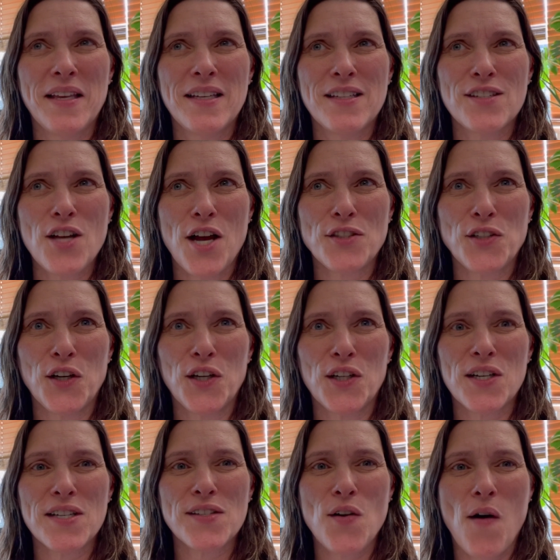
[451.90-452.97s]
talk to
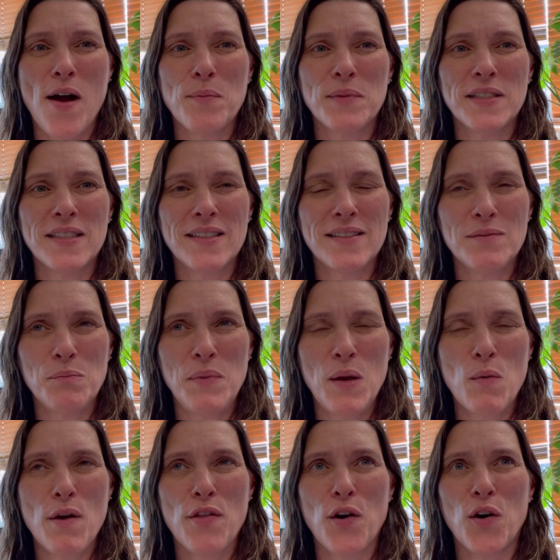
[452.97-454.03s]
her. So I'm going to meet
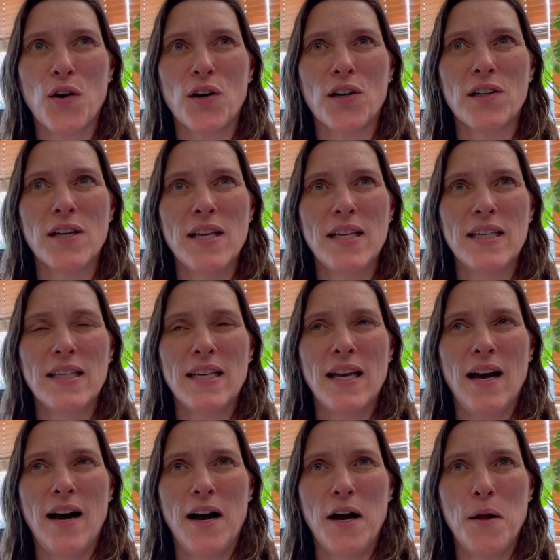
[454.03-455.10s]
with her
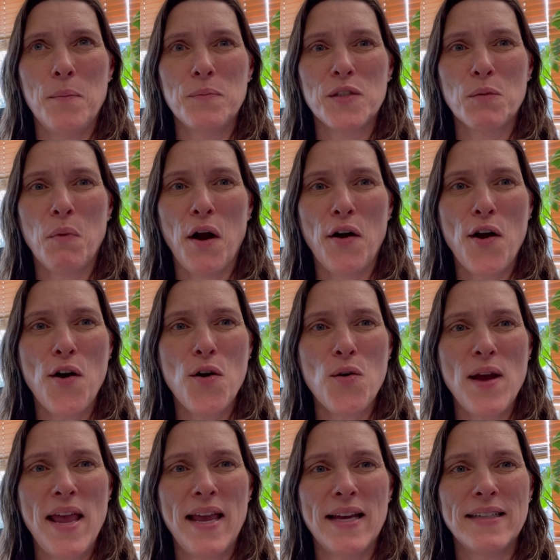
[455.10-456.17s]
tomorrow
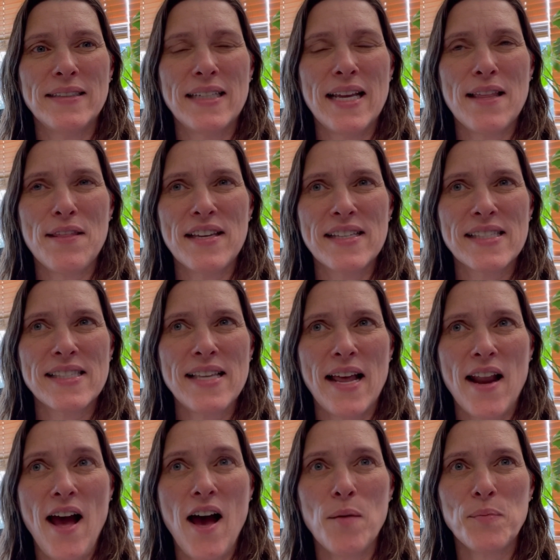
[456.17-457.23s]
and get things set
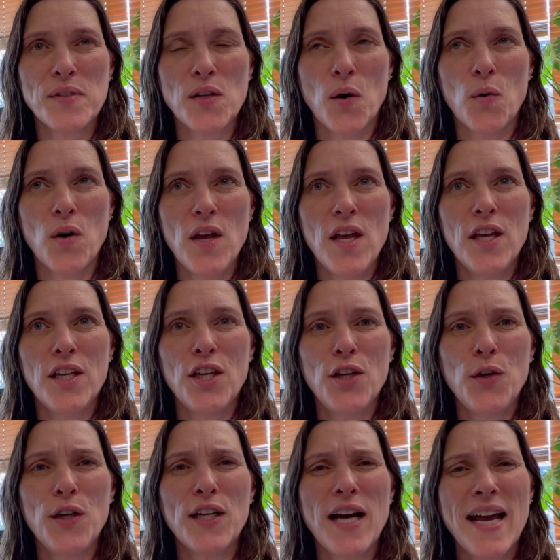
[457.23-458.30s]
up. So,
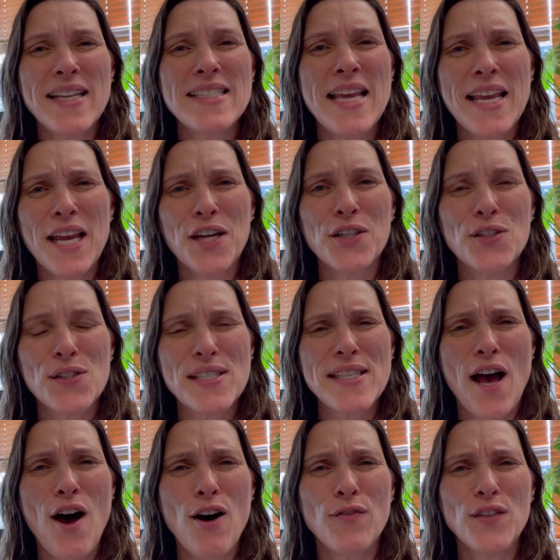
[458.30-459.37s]
you got to take care of
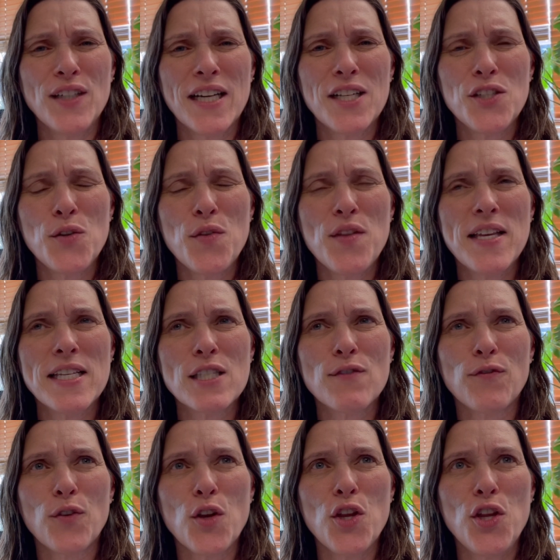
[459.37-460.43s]
yourself. You got to do things
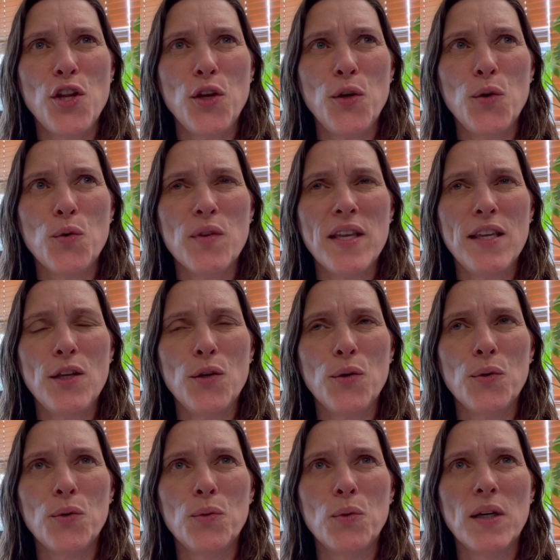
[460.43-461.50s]
for you that
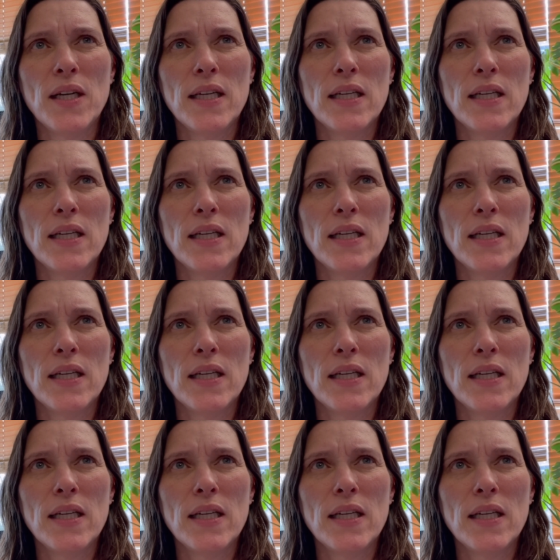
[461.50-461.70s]
you,